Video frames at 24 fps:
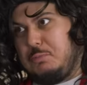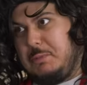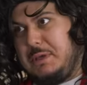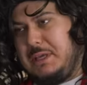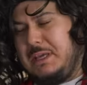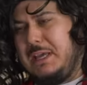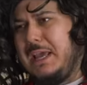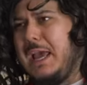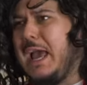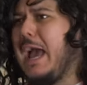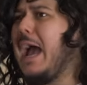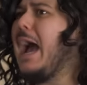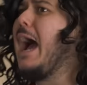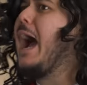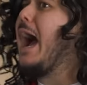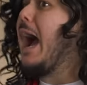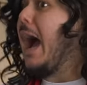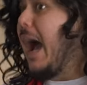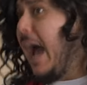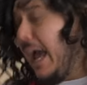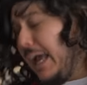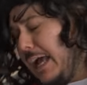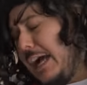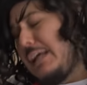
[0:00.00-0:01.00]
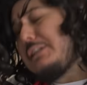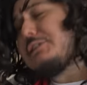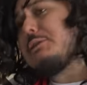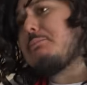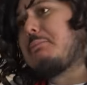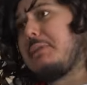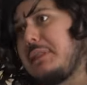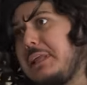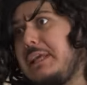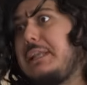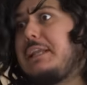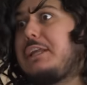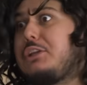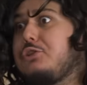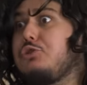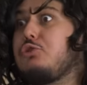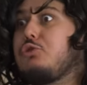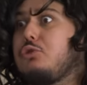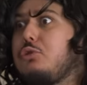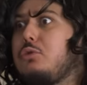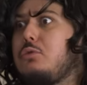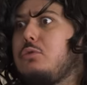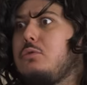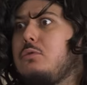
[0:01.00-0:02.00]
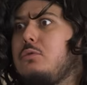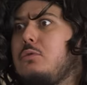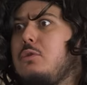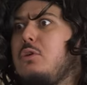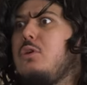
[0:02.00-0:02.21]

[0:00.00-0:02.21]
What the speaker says: me, I got some cleaning to do.